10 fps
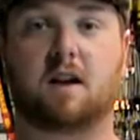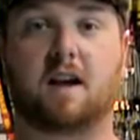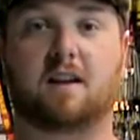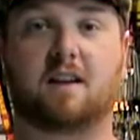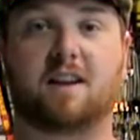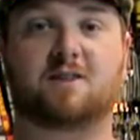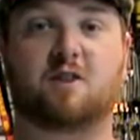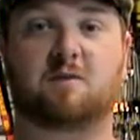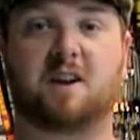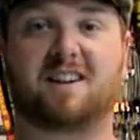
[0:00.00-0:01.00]
and let us know
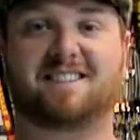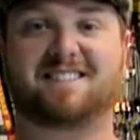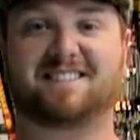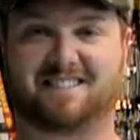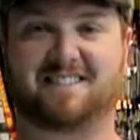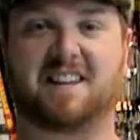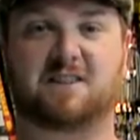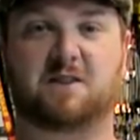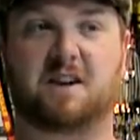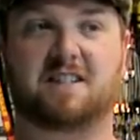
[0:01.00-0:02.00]
from there.
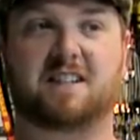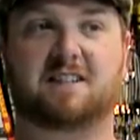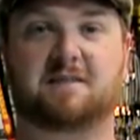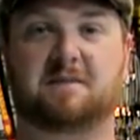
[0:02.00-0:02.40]
Thanks for watching.